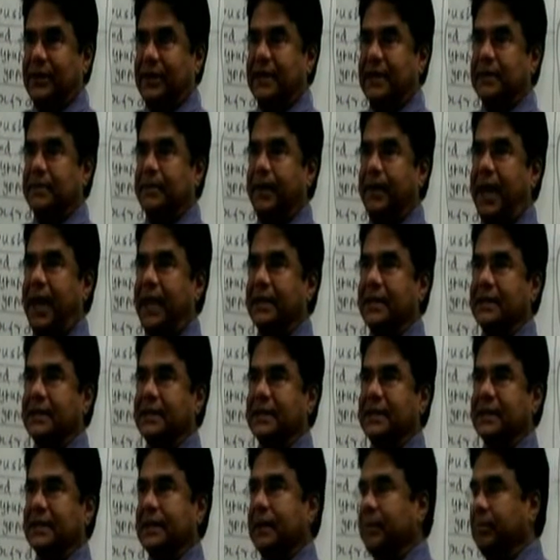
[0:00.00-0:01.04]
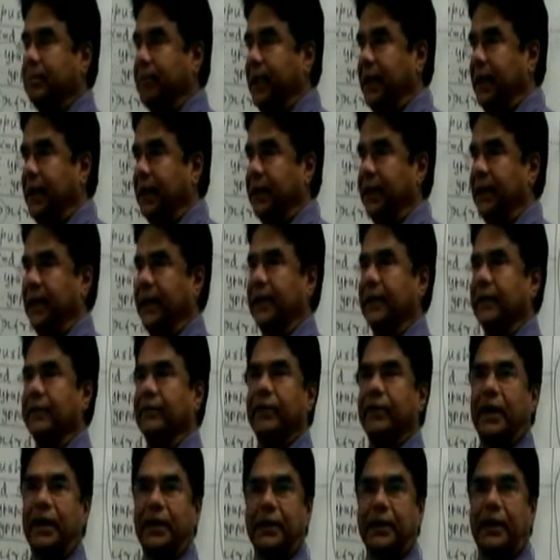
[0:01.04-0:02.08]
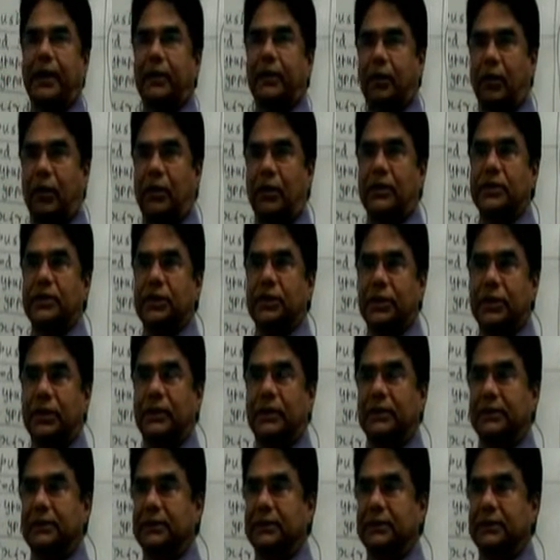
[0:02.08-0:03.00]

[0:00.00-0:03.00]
NIS Plus is completely a different technology,